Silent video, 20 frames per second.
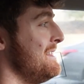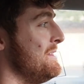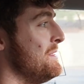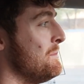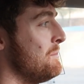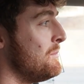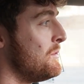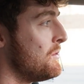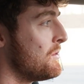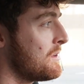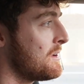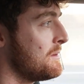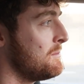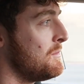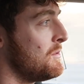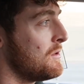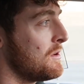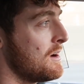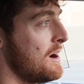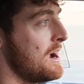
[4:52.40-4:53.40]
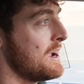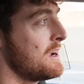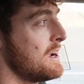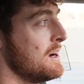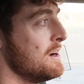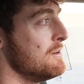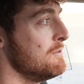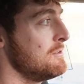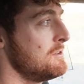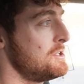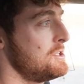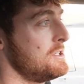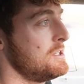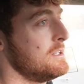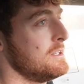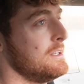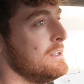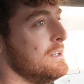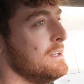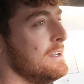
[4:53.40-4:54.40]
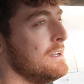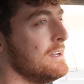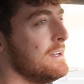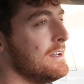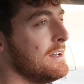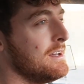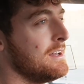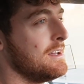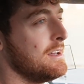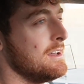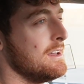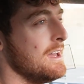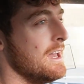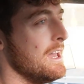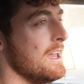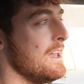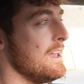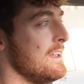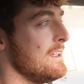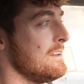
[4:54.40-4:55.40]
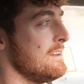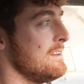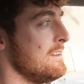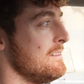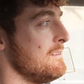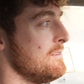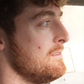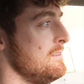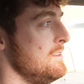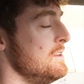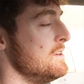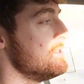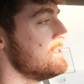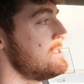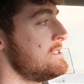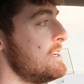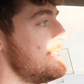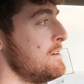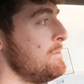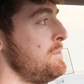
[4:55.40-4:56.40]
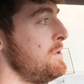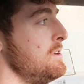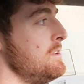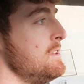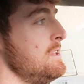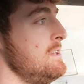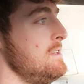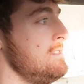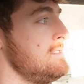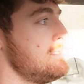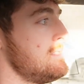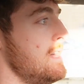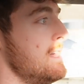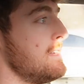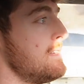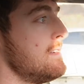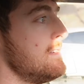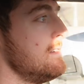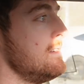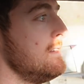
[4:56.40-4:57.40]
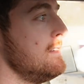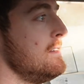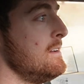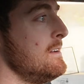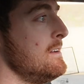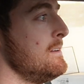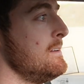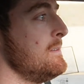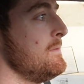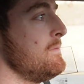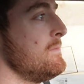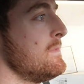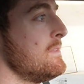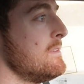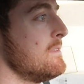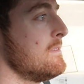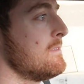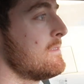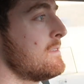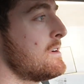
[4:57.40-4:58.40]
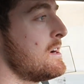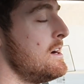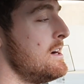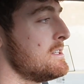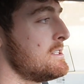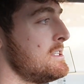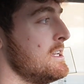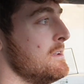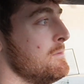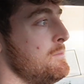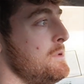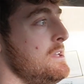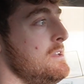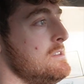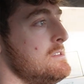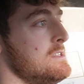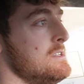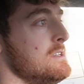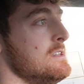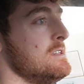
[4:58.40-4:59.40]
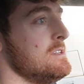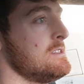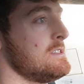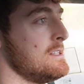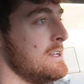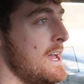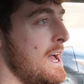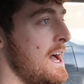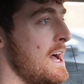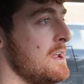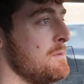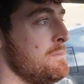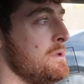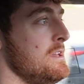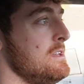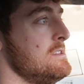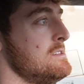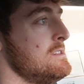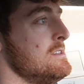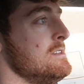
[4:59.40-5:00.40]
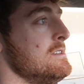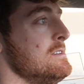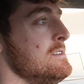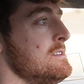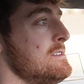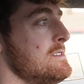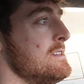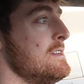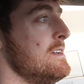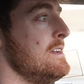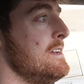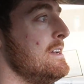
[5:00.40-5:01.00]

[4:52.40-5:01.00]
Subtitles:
the more and more I coach and, you know, set up all these like content pieces and ad pieces.